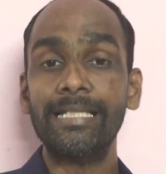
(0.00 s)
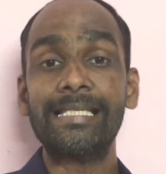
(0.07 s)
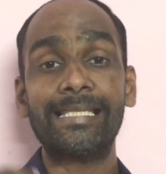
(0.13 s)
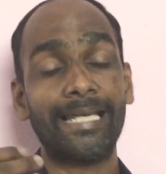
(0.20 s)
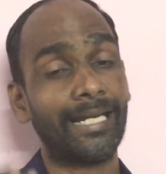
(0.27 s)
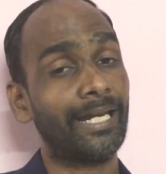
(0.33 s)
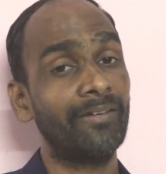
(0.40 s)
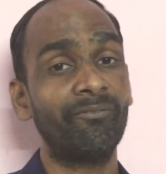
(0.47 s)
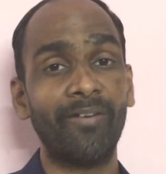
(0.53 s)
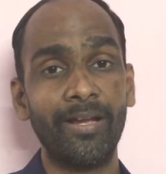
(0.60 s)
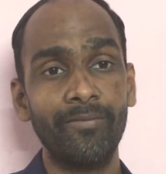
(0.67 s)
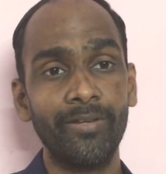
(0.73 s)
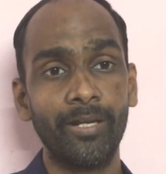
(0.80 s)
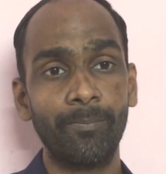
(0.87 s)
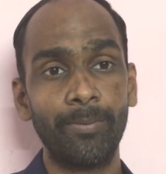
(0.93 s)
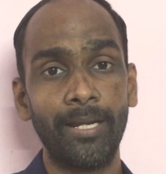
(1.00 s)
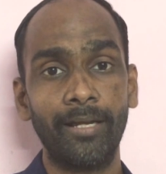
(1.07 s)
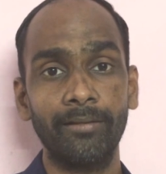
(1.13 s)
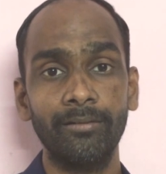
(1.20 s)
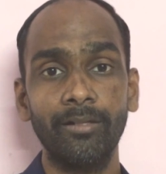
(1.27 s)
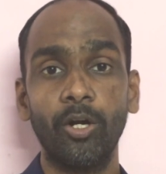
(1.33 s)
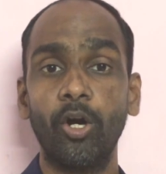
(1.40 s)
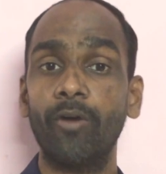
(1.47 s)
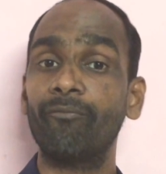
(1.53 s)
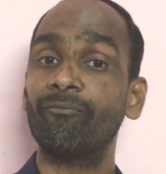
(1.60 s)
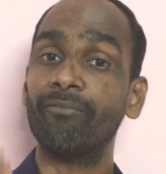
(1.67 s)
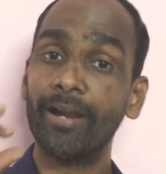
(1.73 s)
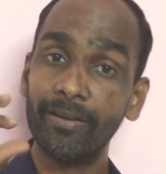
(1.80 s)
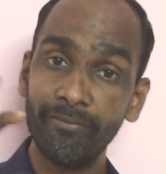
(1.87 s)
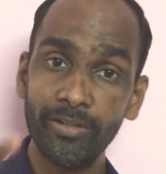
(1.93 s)
second 5-year plan of
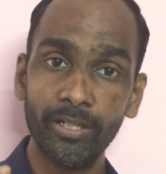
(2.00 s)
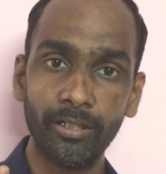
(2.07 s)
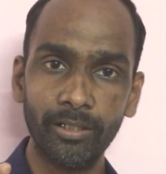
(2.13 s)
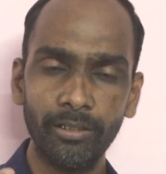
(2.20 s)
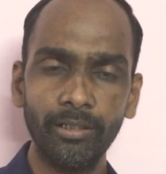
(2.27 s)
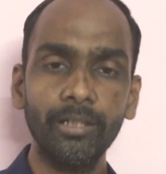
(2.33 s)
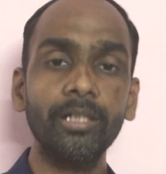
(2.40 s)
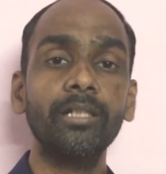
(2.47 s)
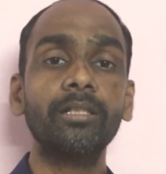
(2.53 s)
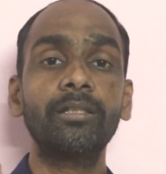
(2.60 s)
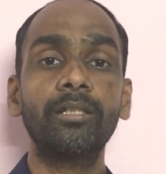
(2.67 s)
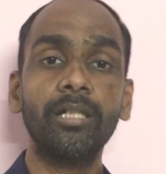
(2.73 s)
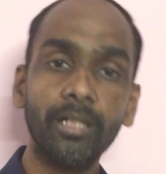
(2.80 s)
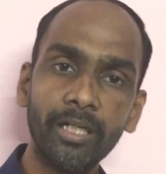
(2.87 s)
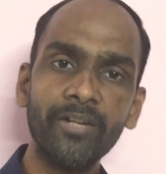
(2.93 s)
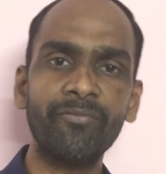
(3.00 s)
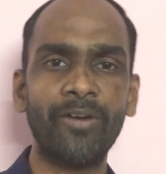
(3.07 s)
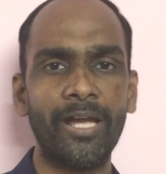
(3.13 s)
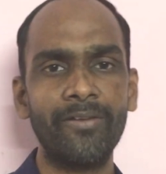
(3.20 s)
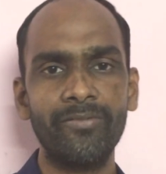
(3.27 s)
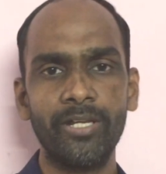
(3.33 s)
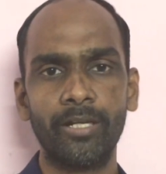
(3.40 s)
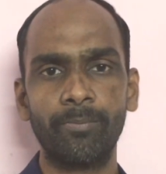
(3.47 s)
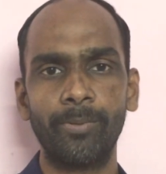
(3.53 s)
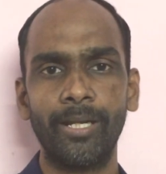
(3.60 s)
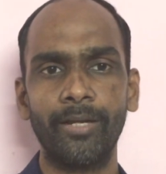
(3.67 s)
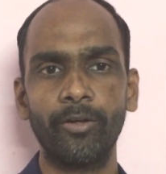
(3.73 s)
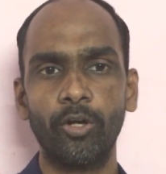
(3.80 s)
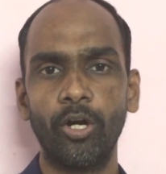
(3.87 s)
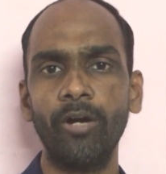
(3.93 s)
5 year, third 5-year
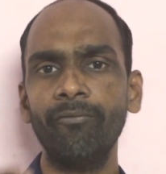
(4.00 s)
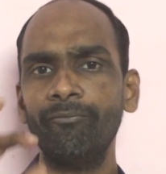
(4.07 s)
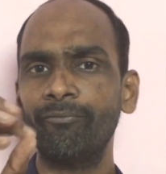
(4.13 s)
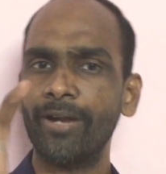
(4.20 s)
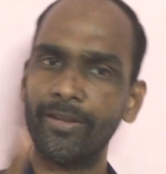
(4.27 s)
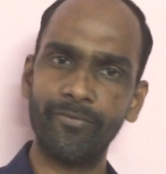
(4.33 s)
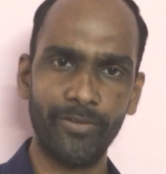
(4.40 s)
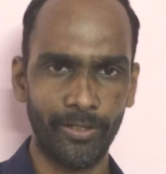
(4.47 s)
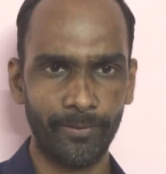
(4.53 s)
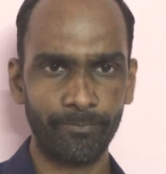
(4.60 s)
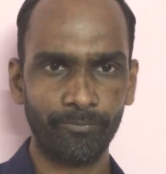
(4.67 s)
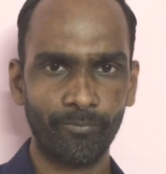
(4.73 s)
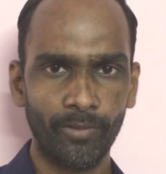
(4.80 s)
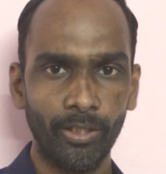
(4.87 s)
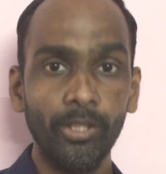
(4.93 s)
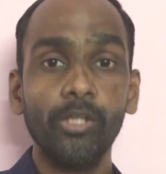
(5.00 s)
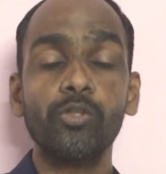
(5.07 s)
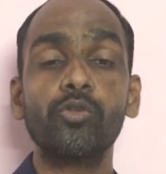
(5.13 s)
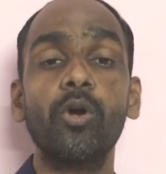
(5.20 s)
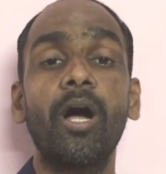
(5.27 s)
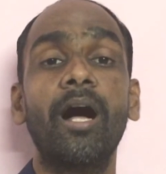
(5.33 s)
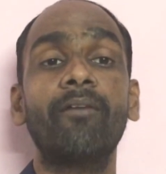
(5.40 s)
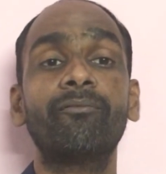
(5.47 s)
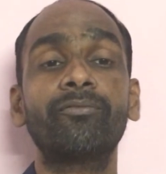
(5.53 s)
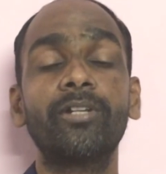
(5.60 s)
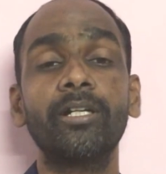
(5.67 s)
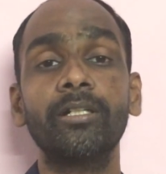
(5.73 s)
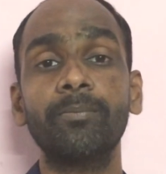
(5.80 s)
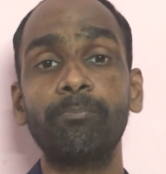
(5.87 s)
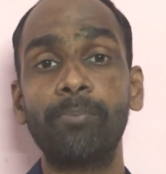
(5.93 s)
plan of 5 year. So after the